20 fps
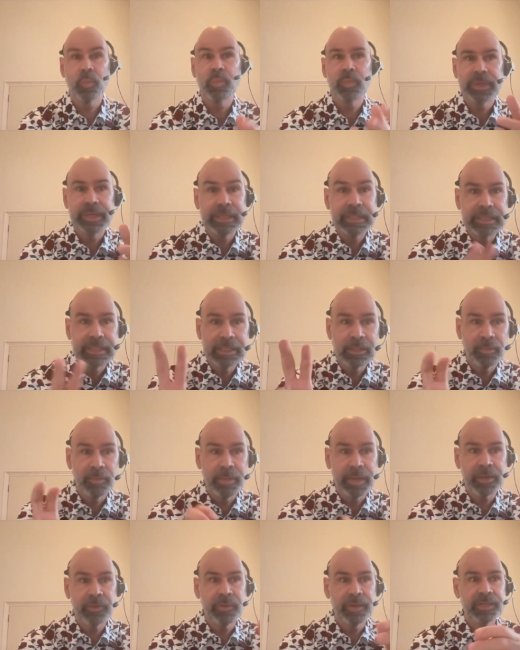illegal
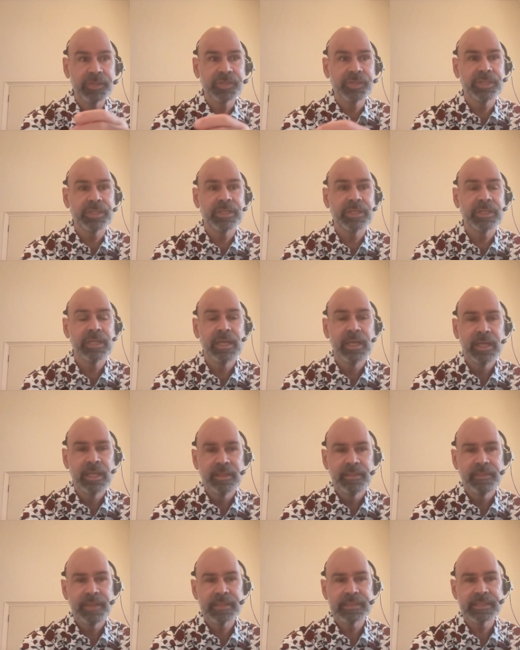migration
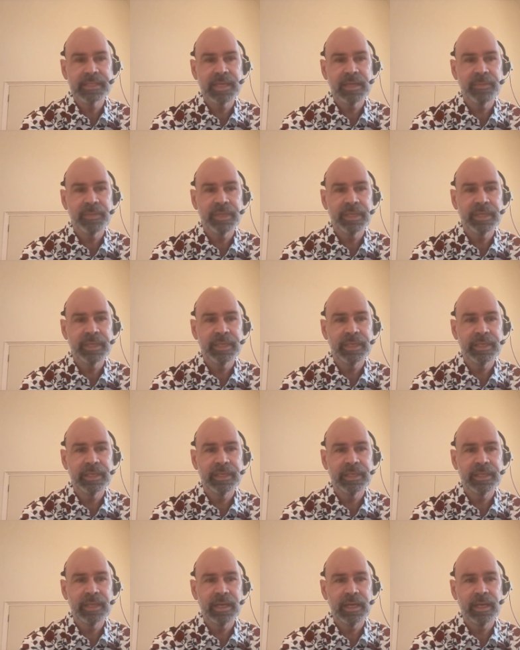that's coming
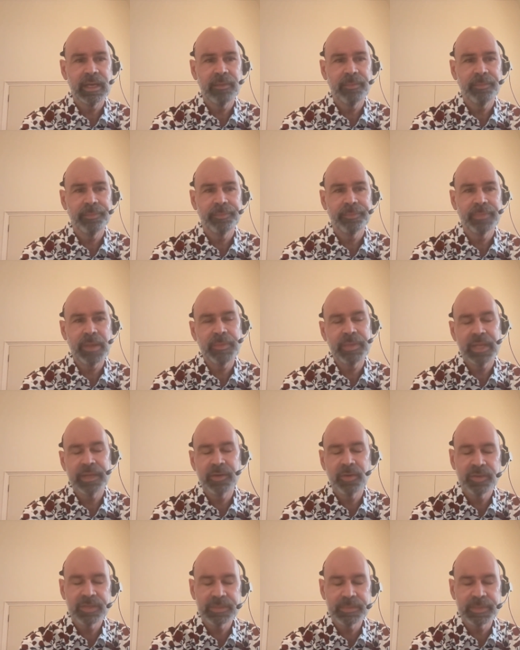in. I
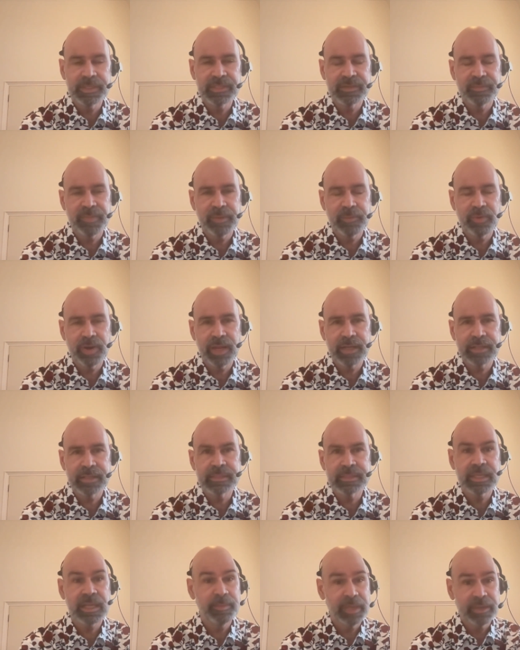know this because of my
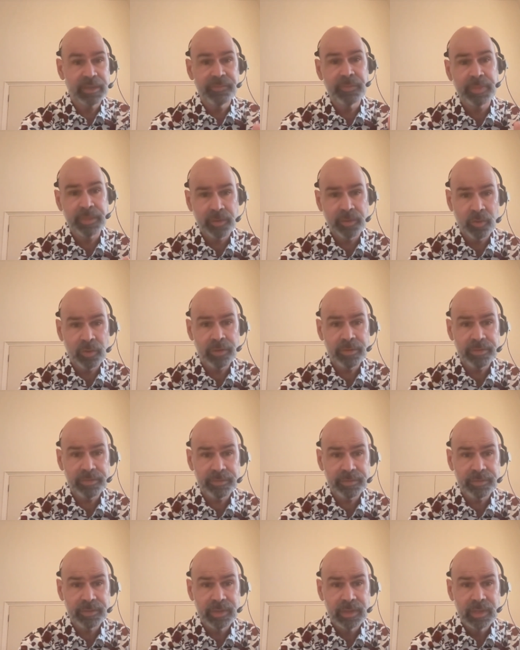practice, coming in from the
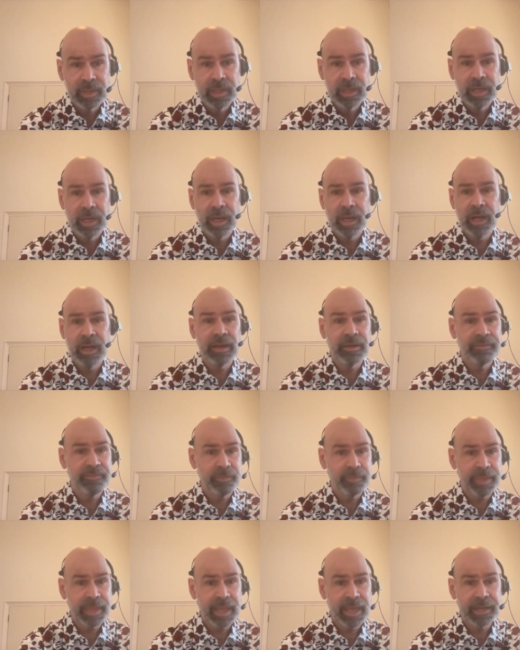North.
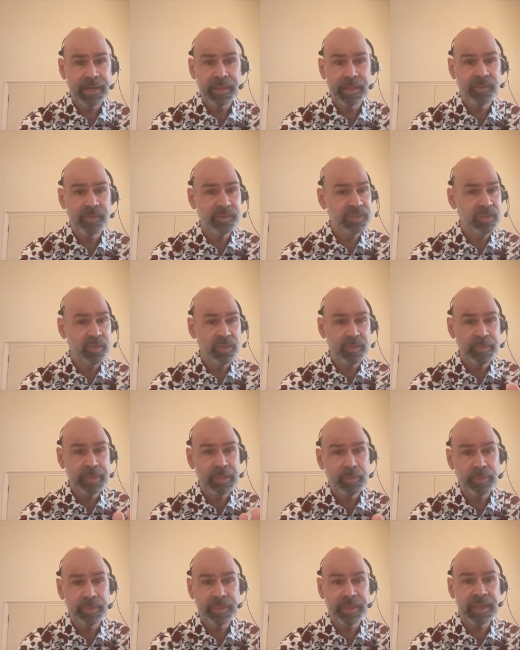From Canada. There are
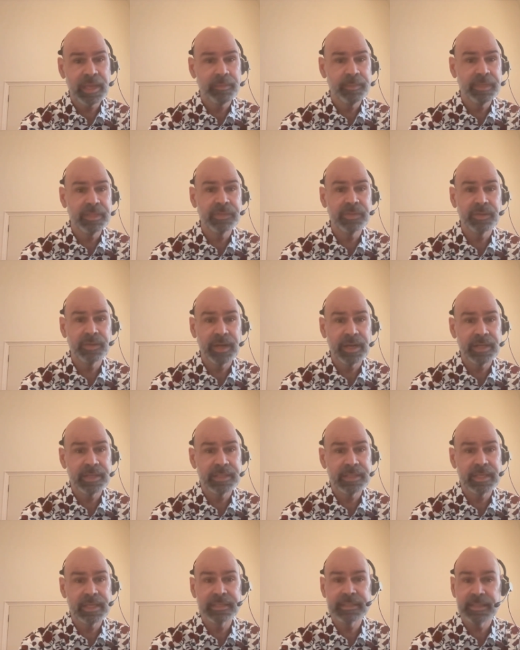people that come into the United
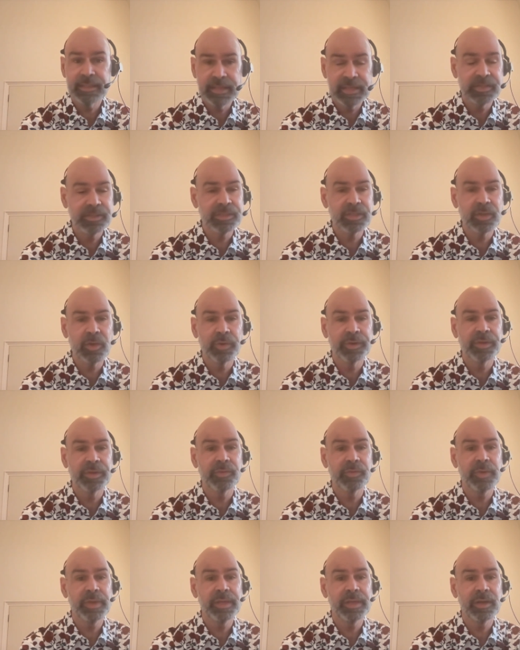States and they just go under
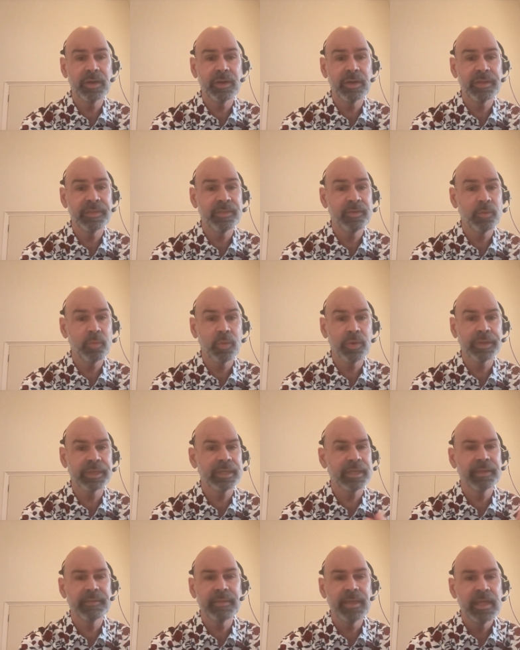the radar and they're
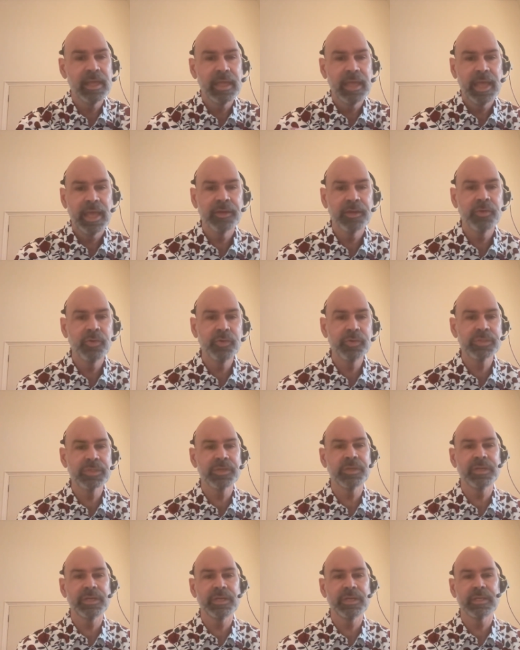working on, and who's
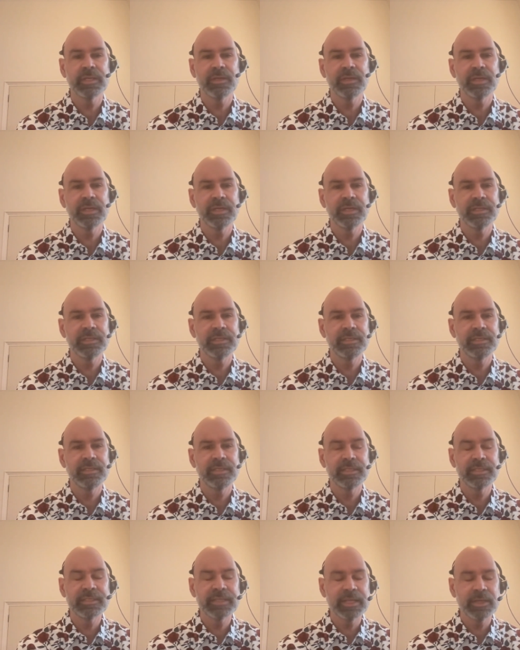going to
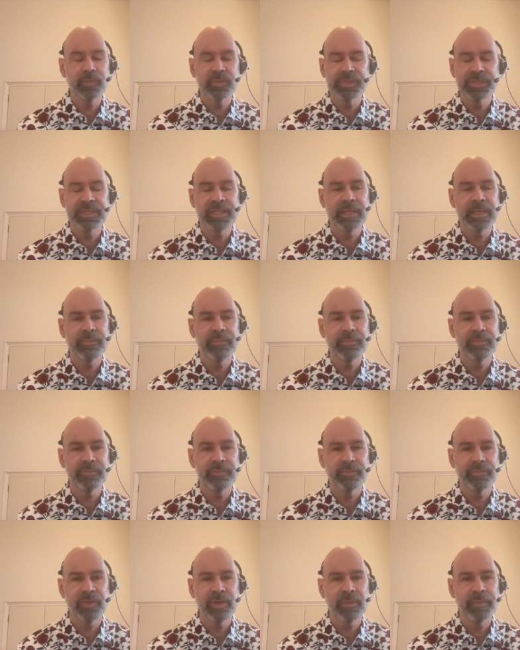distinguish them
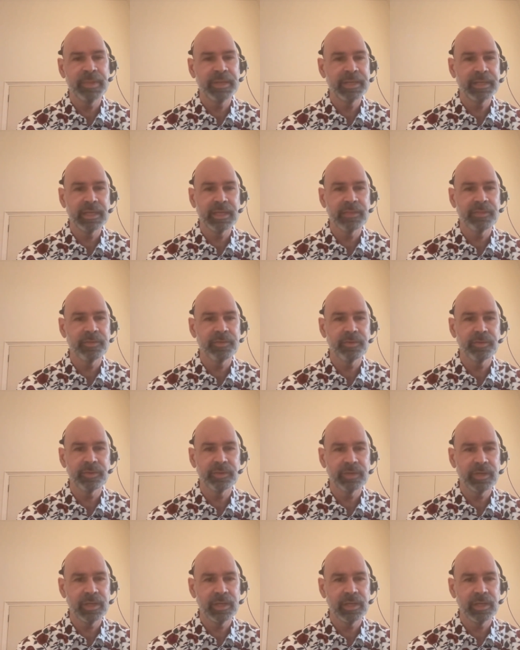from any other